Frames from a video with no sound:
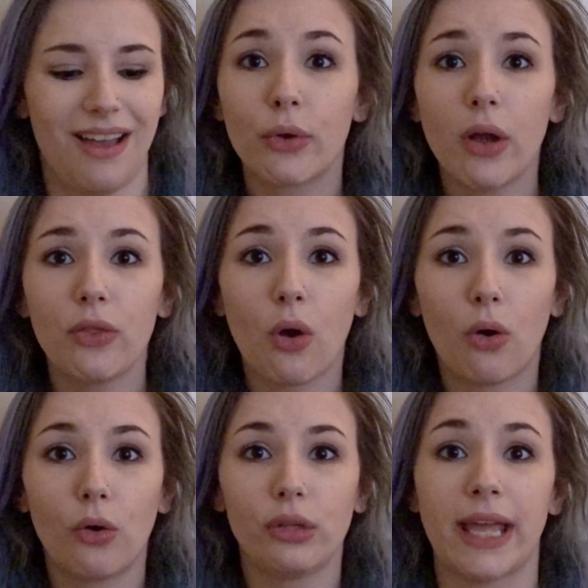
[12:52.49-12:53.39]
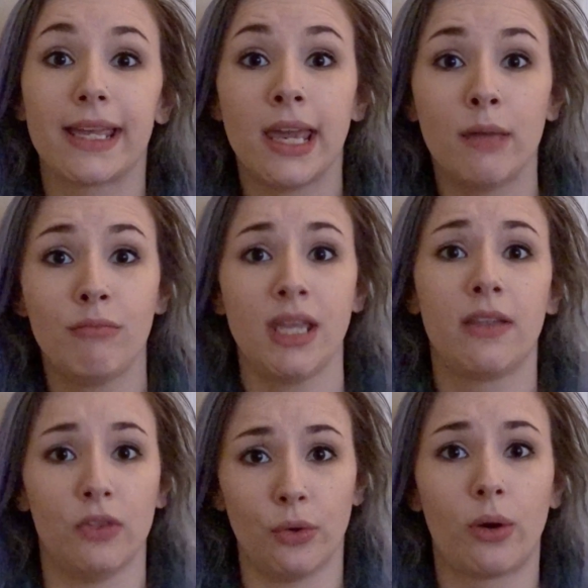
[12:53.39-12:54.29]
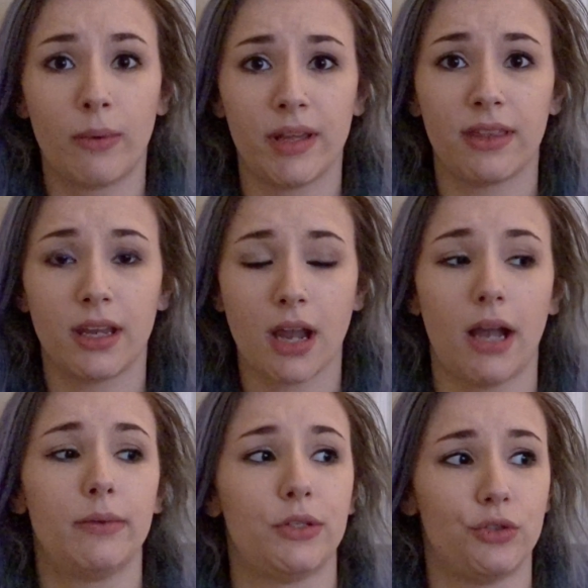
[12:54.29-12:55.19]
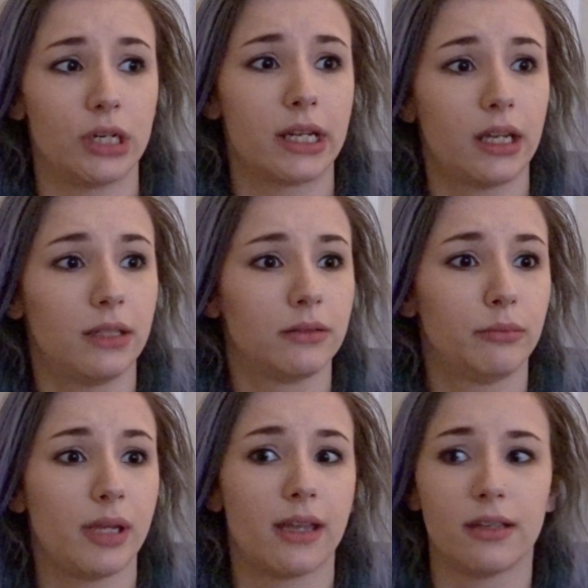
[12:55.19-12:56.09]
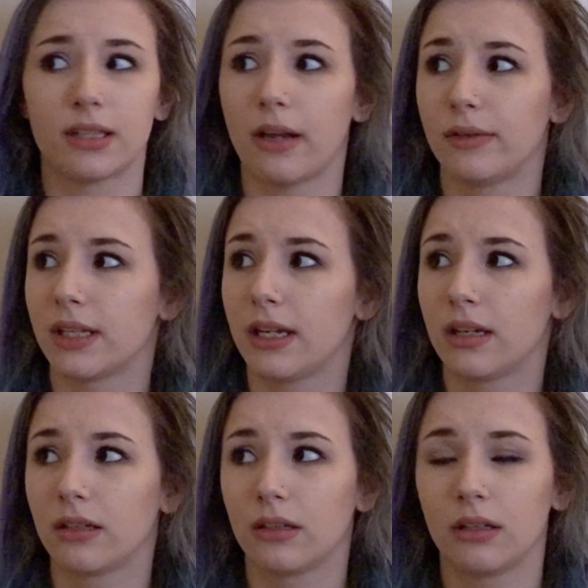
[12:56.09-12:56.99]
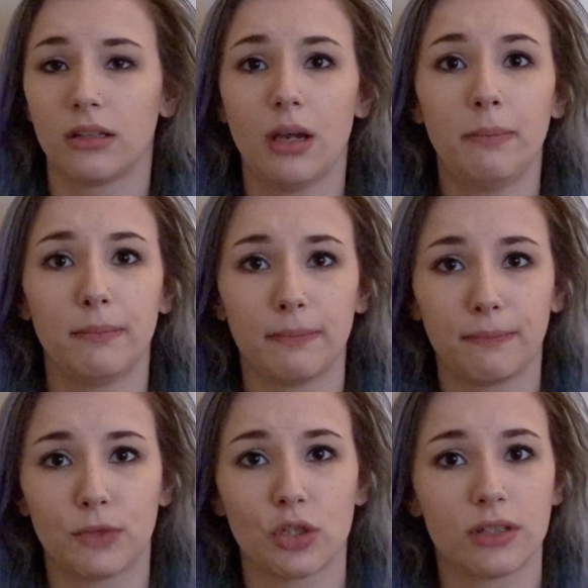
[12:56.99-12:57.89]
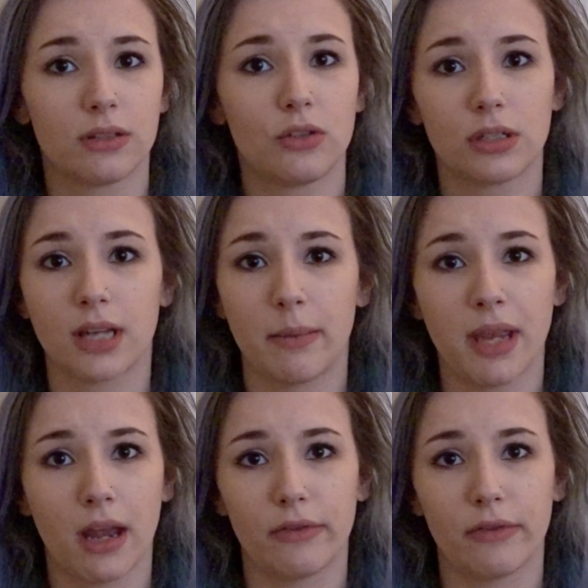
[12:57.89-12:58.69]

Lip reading: Throughout the whole, like, him being in the doorway thing, I was drinking because I was like, yep, just get me out